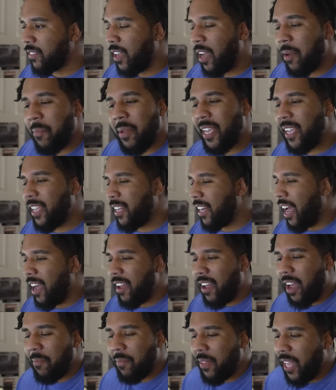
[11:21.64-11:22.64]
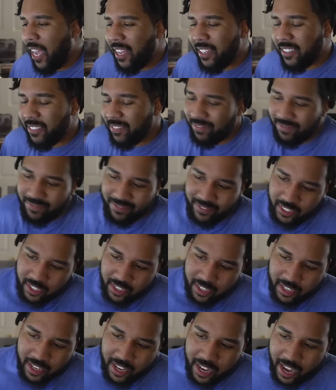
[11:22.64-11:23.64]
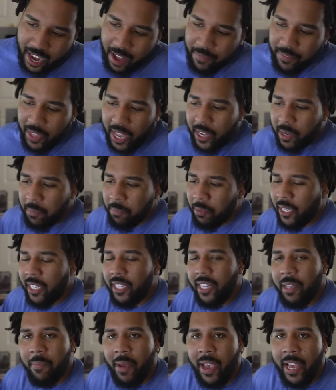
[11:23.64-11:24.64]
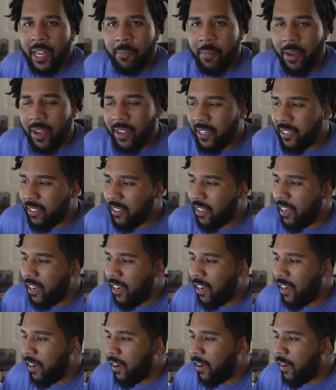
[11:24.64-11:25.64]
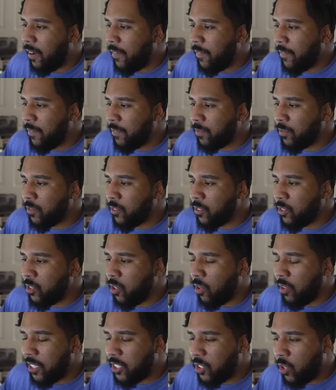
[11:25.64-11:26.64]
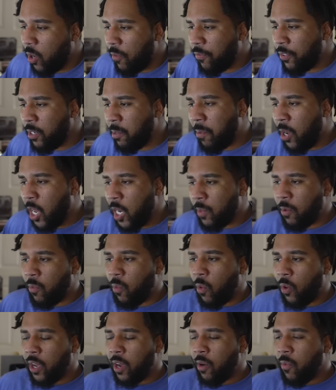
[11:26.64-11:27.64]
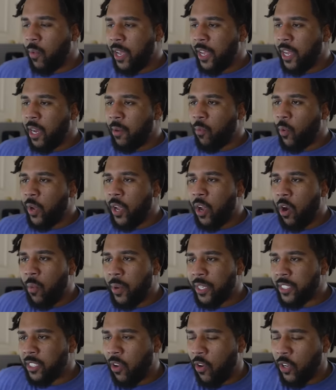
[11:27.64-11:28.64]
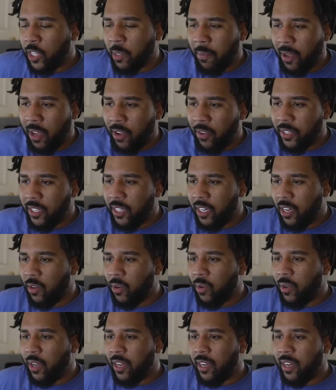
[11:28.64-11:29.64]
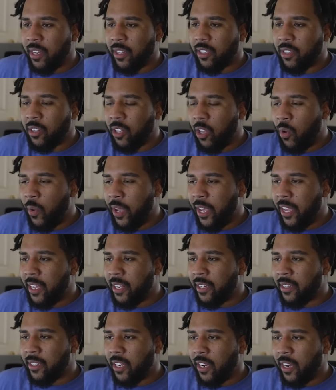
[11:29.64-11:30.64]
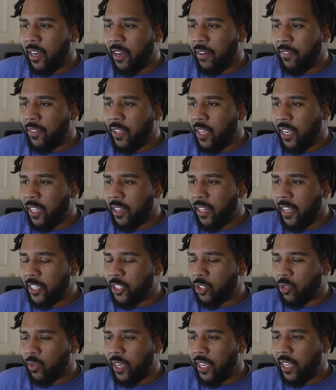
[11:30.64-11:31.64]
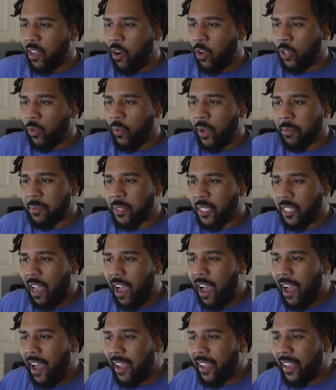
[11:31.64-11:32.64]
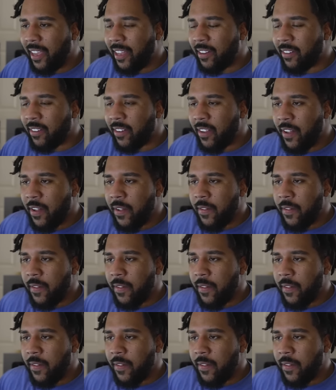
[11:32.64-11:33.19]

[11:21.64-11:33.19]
I'm not completely mad about it. So let's start from the bottom and work our way up. We always talked about, you know, the low end of the electric all the way up to the high end.